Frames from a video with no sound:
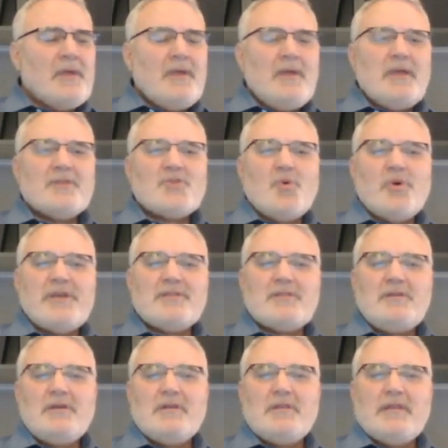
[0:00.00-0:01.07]
it's always
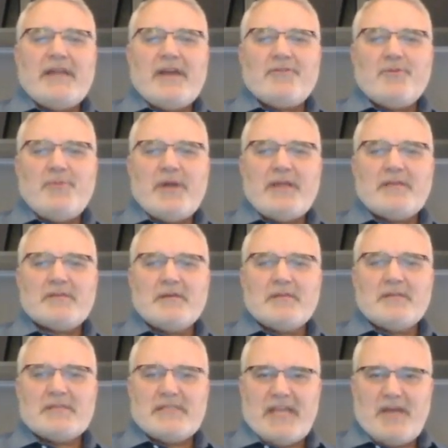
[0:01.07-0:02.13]
good that everybody's on
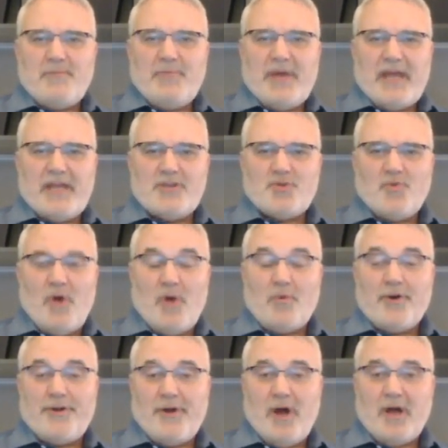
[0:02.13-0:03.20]
the same page what
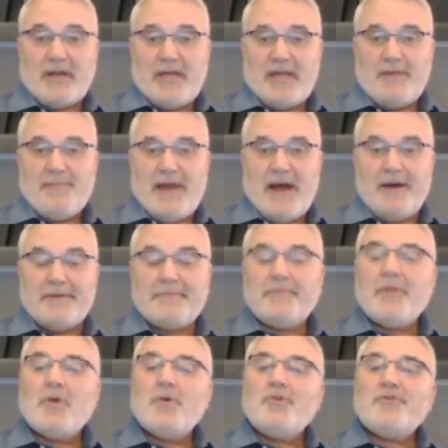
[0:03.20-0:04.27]
we're talking about.
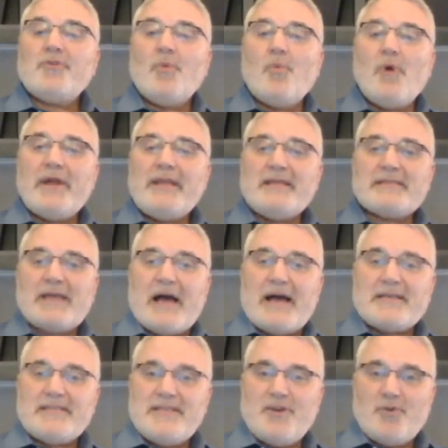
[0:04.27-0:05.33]
So what is
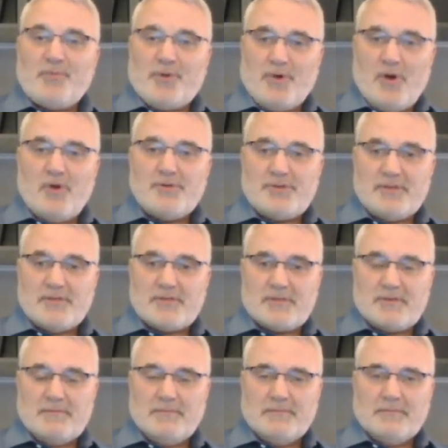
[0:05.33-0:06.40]

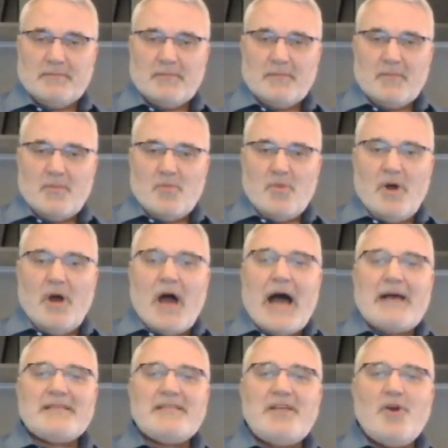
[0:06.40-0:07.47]
osteoporosis? Well,
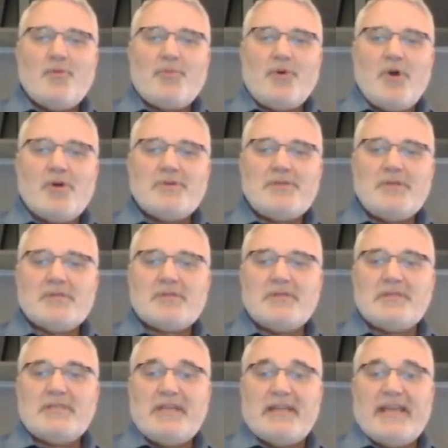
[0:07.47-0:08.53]
osteoporosis
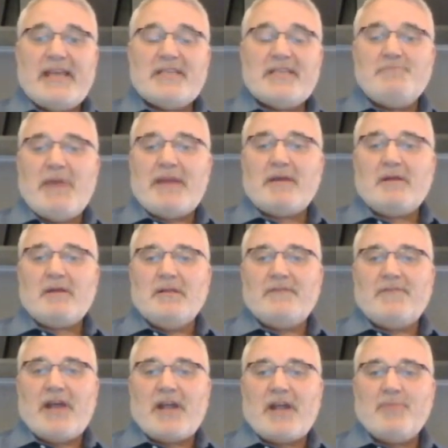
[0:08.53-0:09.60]
in today's medical
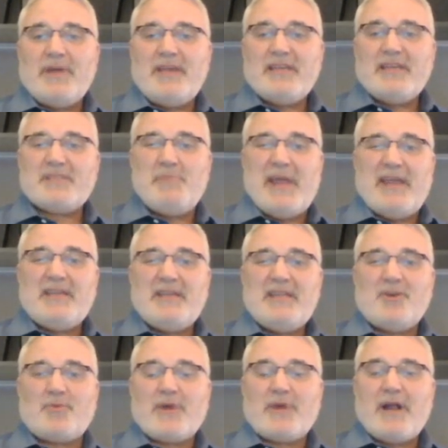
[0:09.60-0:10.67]
environment gets
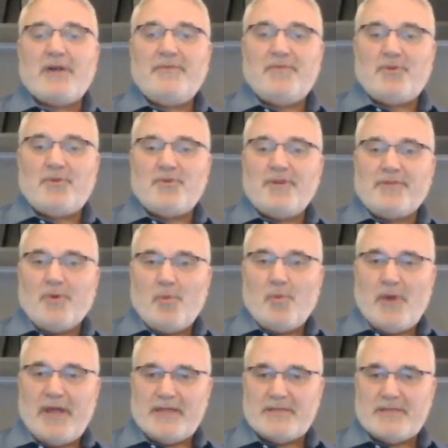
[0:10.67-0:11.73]
bandied around a few different
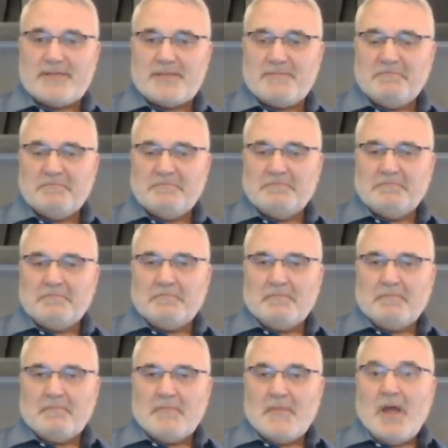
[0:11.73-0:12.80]
ways.
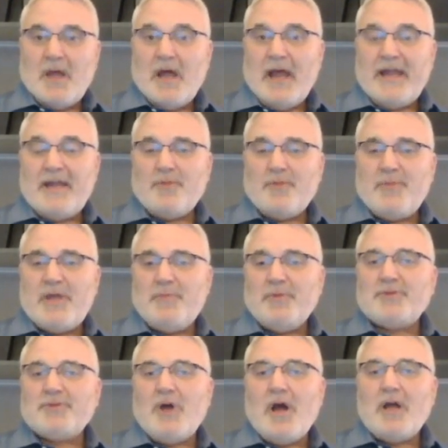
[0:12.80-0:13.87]
I hear people
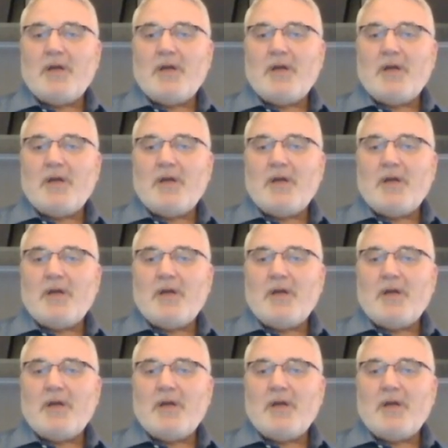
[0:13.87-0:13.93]
talk